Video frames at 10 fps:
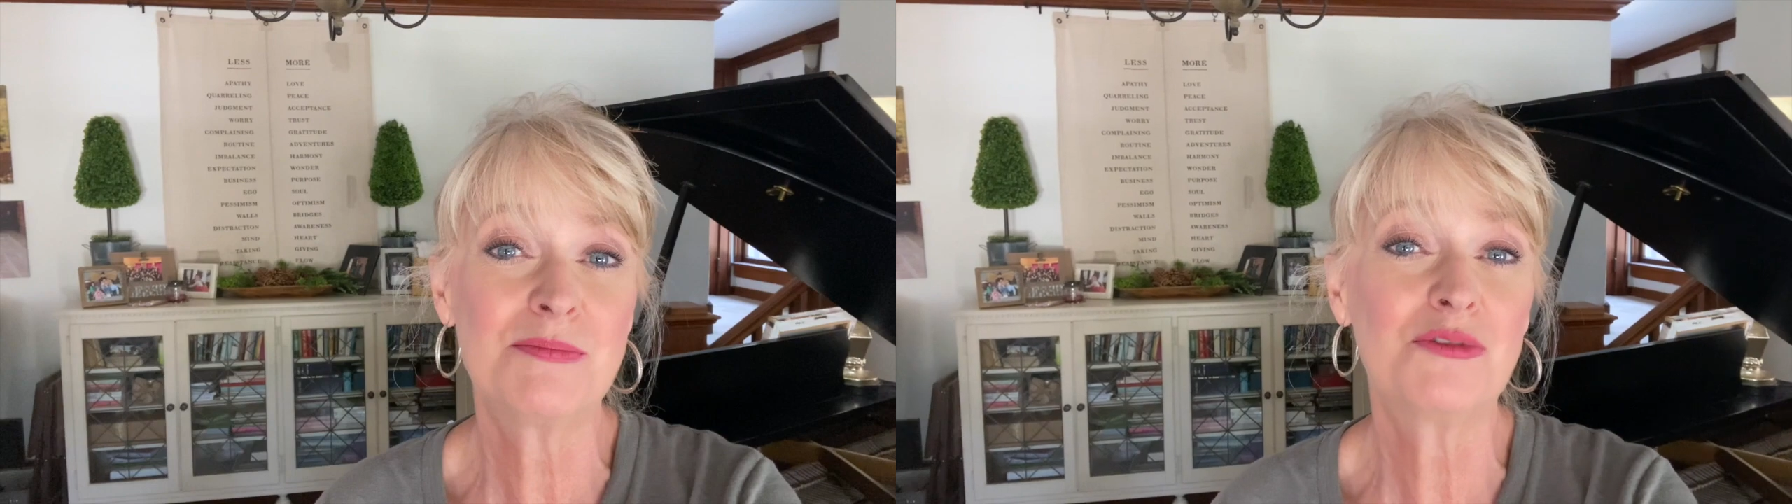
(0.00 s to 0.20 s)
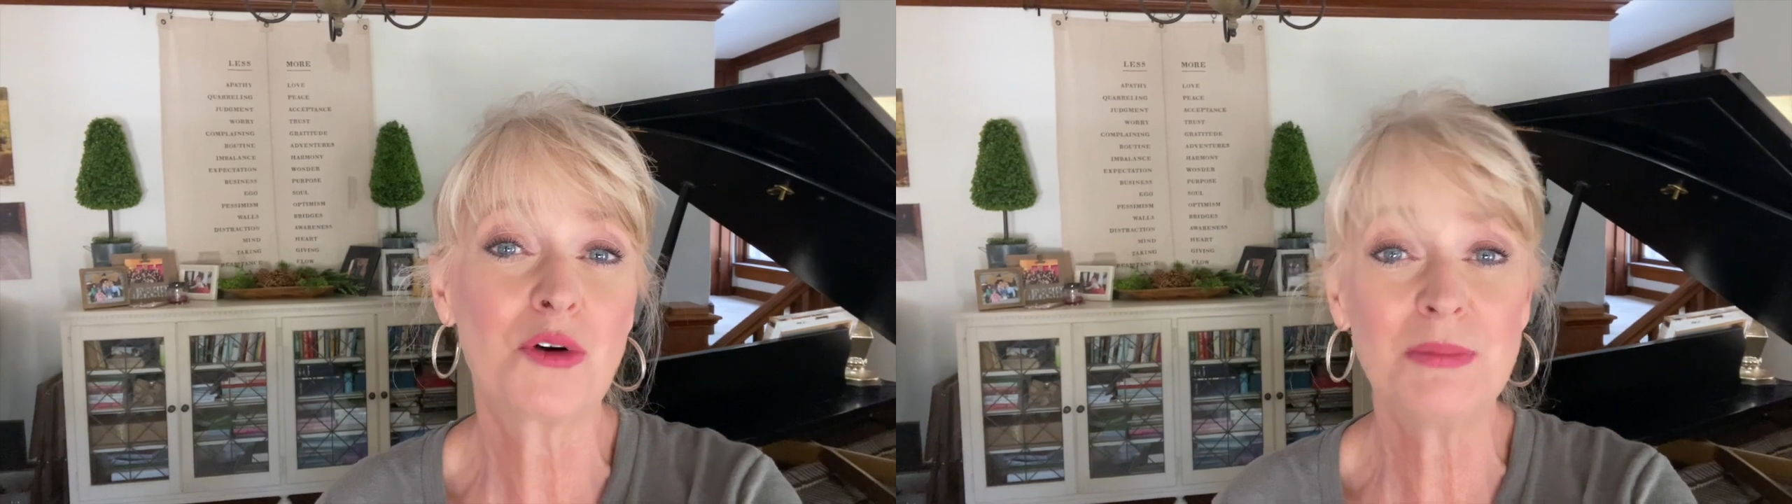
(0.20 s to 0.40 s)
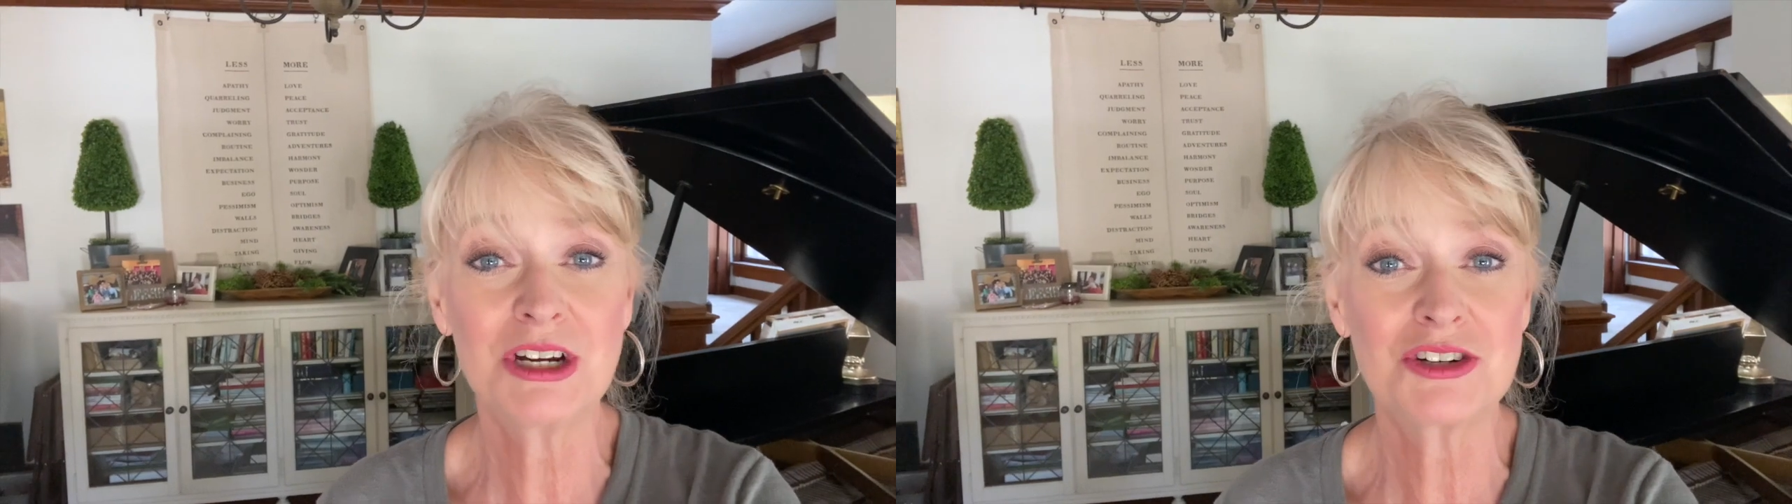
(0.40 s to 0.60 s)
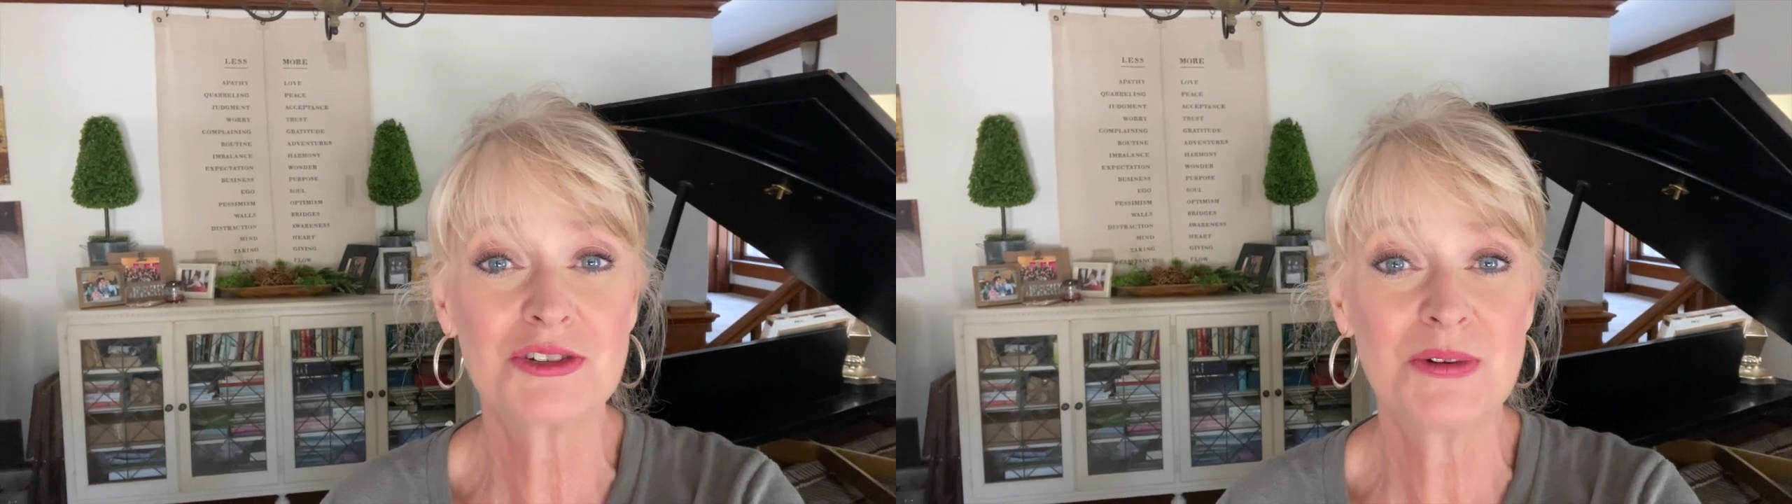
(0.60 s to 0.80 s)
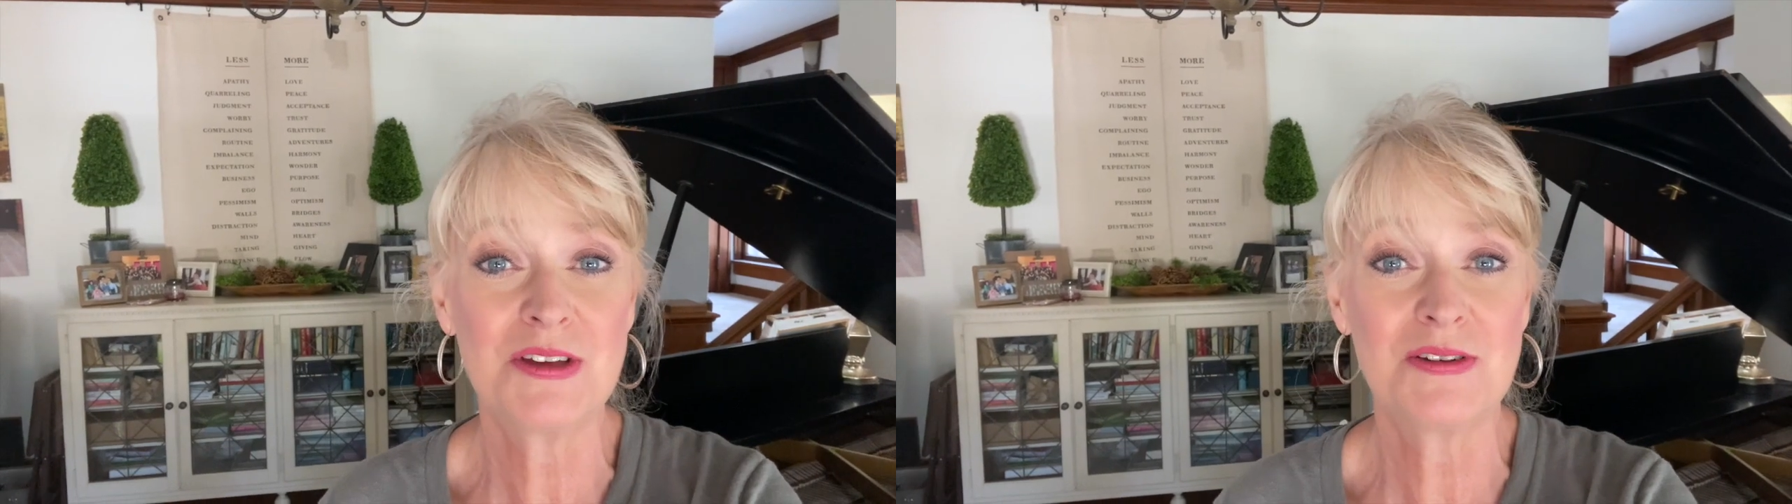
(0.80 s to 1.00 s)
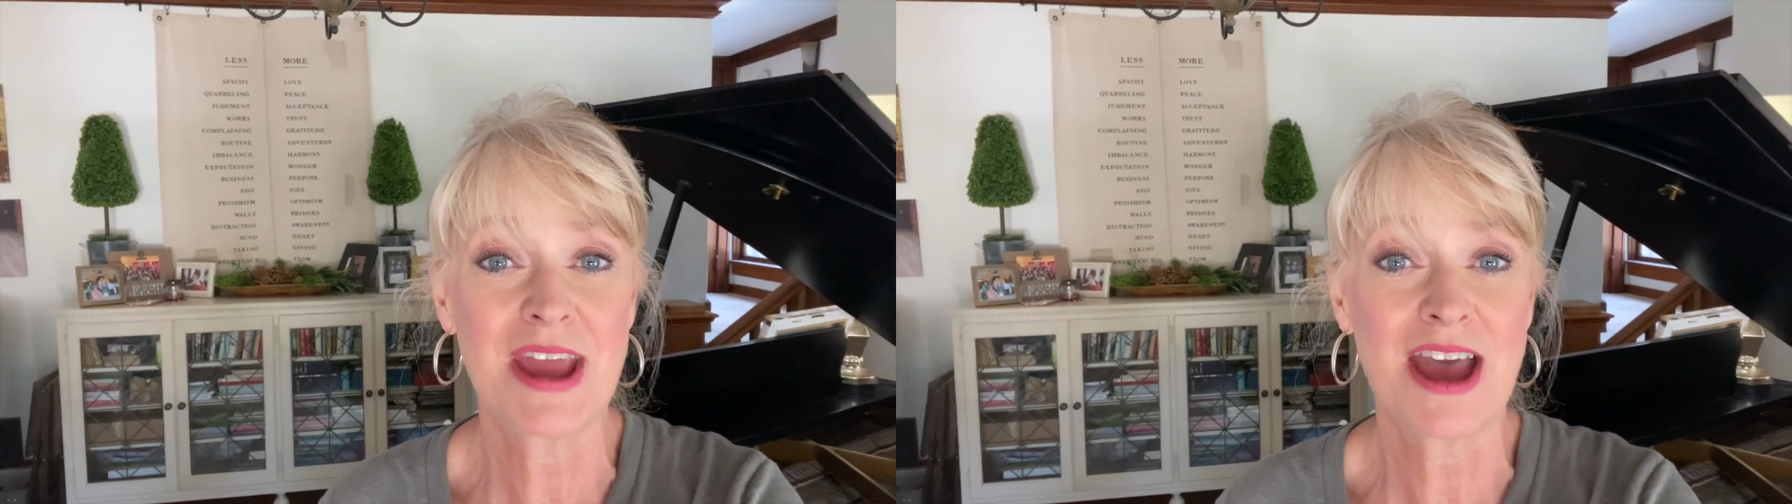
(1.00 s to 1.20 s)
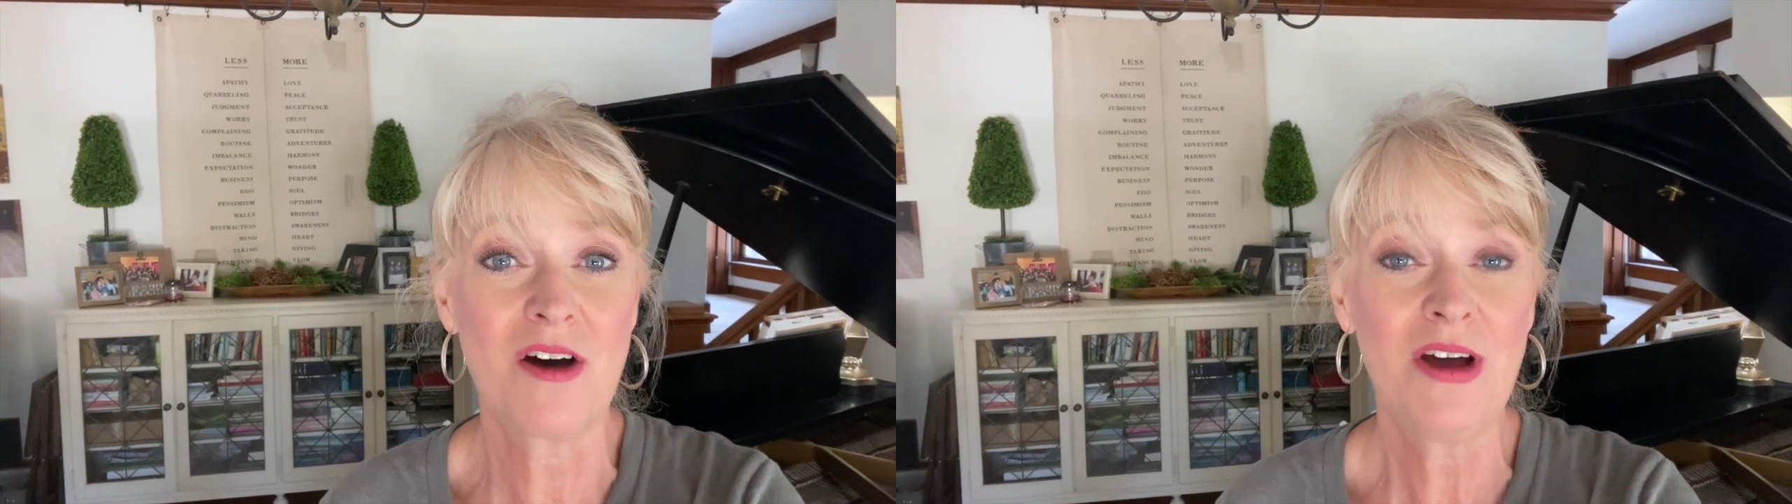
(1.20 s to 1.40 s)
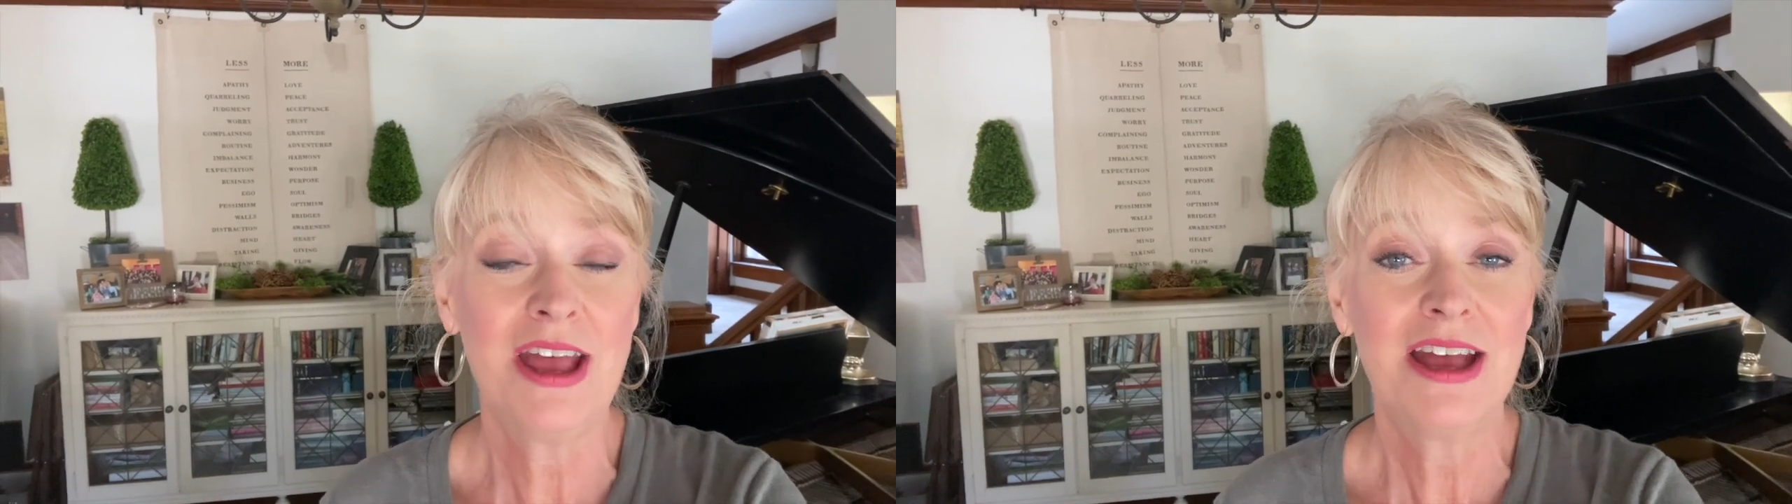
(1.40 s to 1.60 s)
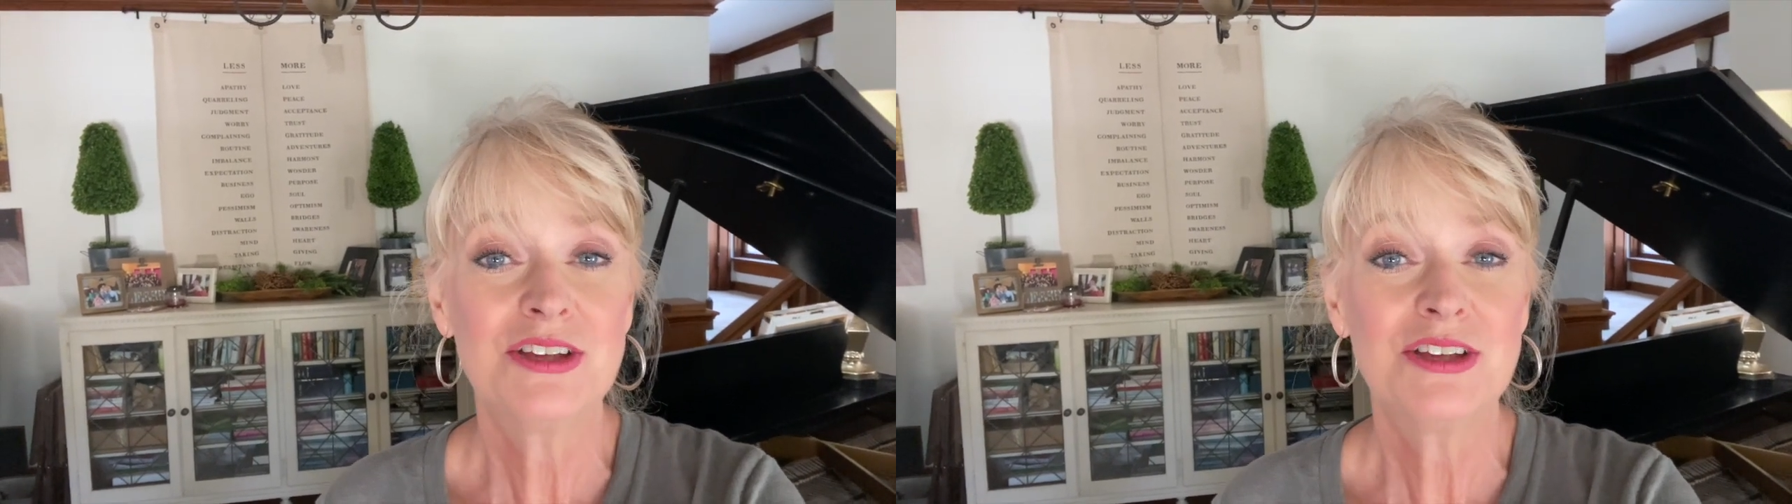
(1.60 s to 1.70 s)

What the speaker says: before pictures with you now